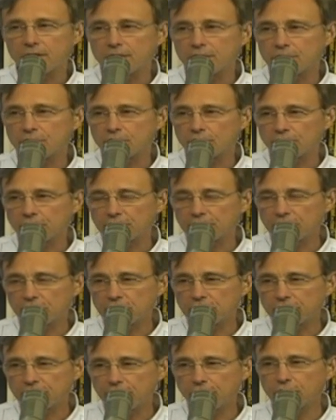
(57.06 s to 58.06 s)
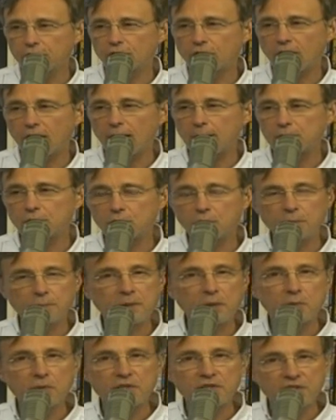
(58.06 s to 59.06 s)
so that those food crops would
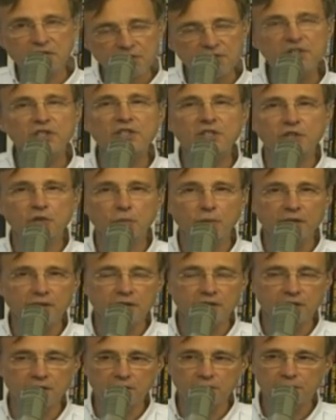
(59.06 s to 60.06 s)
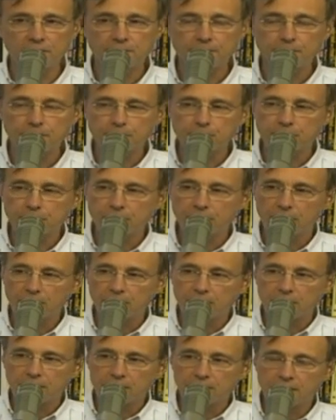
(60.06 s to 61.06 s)
be resistant to the weed killer.
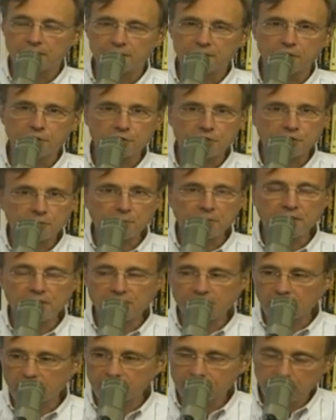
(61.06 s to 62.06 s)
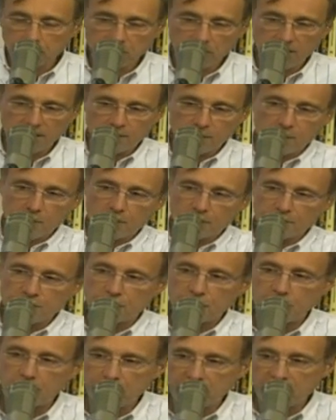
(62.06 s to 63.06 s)
It used to be, you know, if you plant a row of
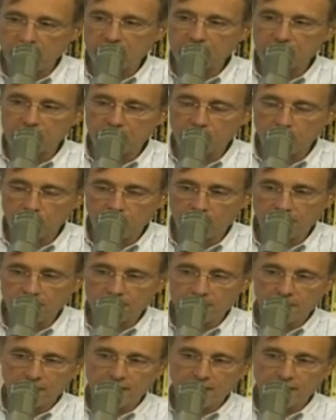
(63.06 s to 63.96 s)
soybeans and you wanted to